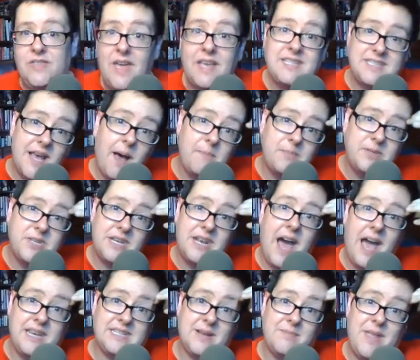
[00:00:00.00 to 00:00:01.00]
They
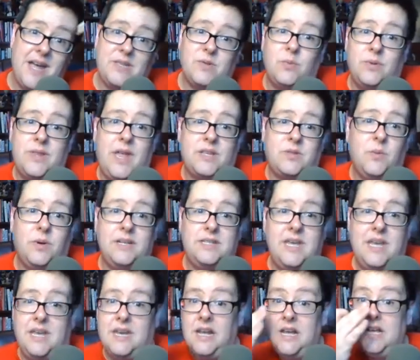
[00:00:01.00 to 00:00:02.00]
subsidized them. That's what it
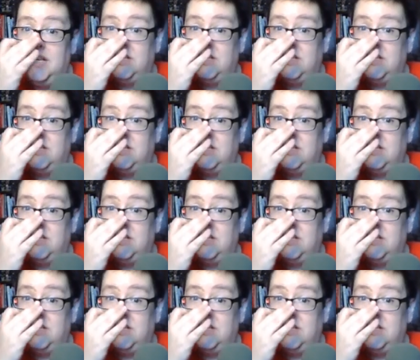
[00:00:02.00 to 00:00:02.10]
did.